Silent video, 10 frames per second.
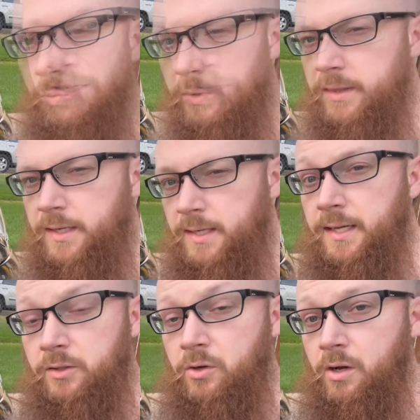With the
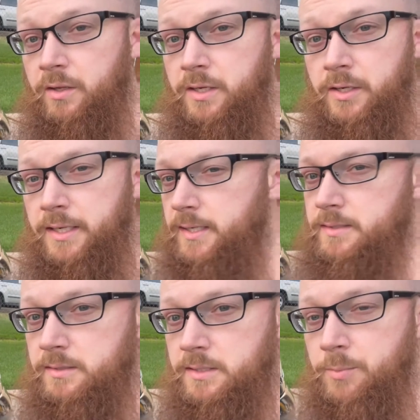connector on there, it
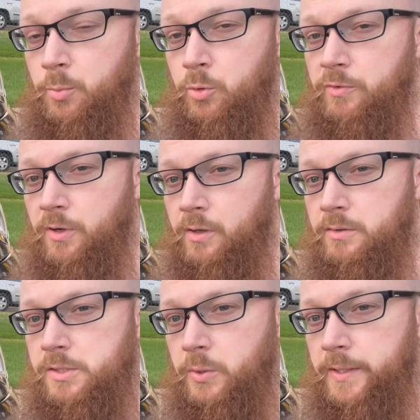doesn't seem to move at all.
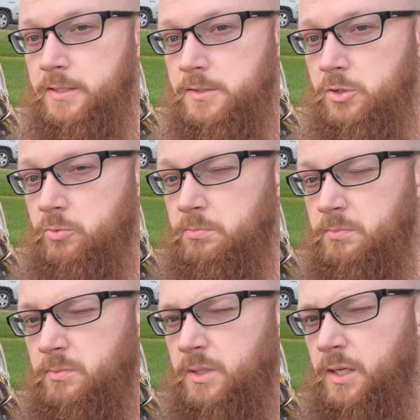So I assume
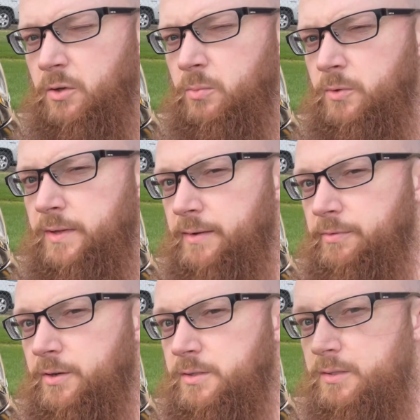we got to remove that
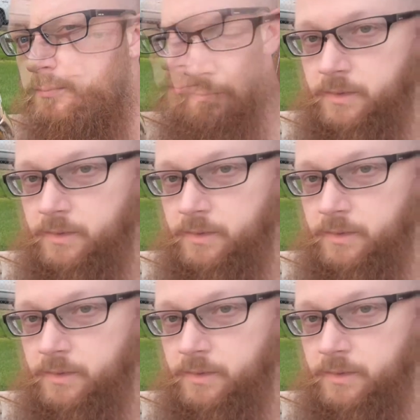first.